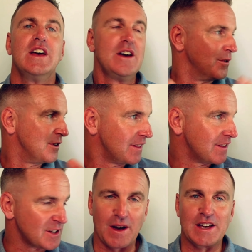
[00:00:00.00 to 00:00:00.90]
within the
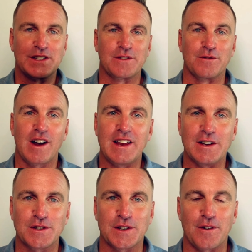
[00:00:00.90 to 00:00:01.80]
space of a
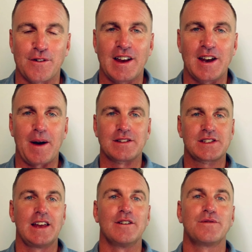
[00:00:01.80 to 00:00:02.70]
radius of around about 10
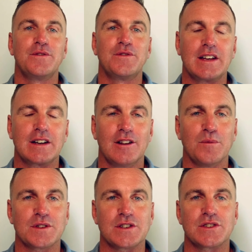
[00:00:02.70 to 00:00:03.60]
or 15
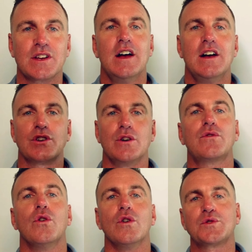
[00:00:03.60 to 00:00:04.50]
kilometres. So of
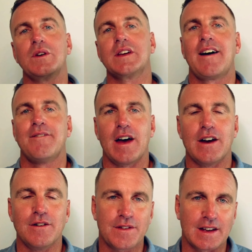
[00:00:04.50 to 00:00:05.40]
course we can vary
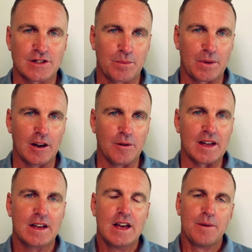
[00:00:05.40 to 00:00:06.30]
things up a little bit.
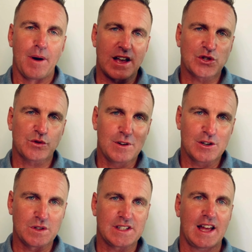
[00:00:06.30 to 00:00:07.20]
But as swimmers, we
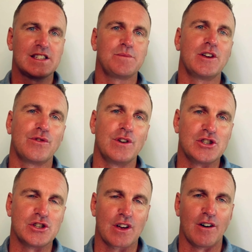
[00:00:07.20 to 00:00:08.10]
tend to be
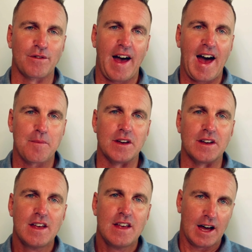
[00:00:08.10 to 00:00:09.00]
creatures of habit.
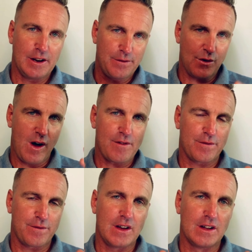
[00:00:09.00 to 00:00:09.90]
And if you ever
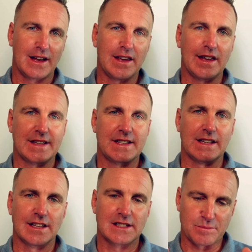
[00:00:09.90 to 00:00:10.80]
feel like you're getting a
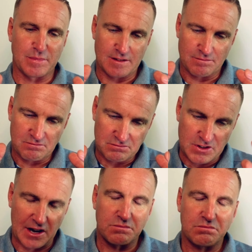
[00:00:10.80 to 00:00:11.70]
little bit
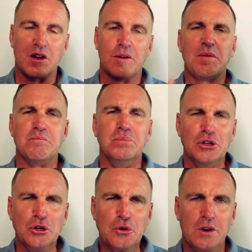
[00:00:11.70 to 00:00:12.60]
a bit
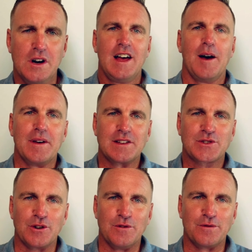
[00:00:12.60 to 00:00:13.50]
blue, a bit sort
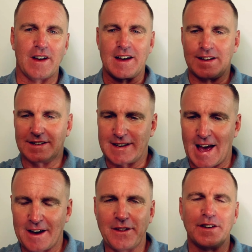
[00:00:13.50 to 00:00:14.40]
of
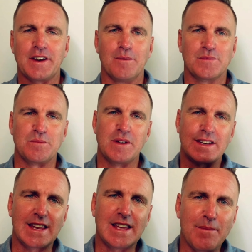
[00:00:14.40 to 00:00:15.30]
down in the dumps, a bit
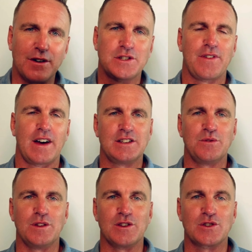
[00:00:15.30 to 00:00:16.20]
demotivated with
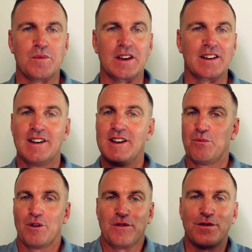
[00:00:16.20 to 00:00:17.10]
your swimming, one
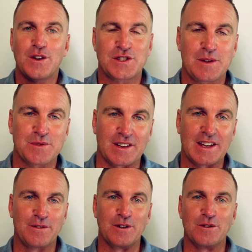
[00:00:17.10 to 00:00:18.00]
of the first tips I give
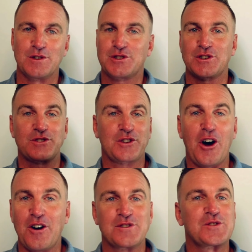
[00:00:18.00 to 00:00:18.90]
you is to just go
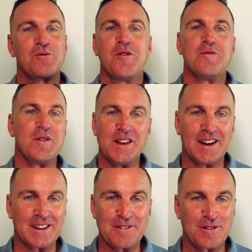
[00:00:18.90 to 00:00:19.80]
and swim in a
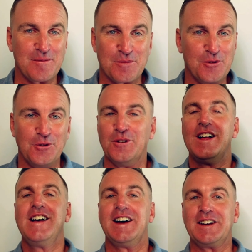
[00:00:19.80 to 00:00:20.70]
different pool,
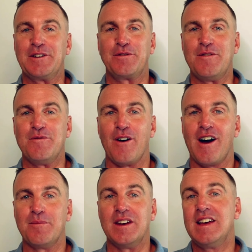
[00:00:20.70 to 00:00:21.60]
a different
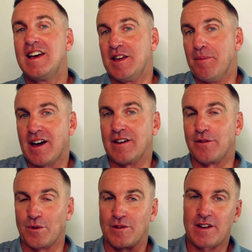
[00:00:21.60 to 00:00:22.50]
environment. You might even
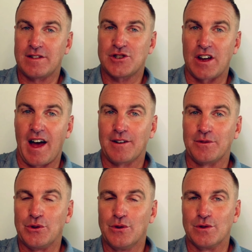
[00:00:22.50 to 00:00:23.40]
want to venture
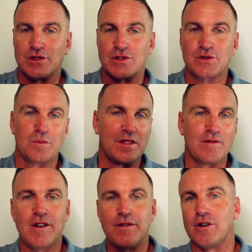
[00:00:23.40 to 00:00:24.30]
outdoors and swim in the
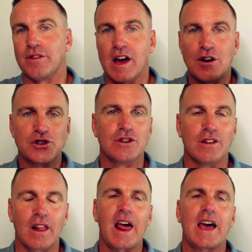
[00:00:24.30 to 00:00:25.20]
river or the ocean or the
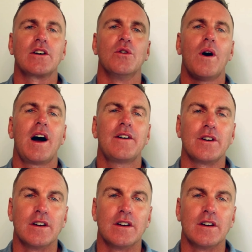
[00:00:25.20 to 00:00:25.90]
lake or whatever,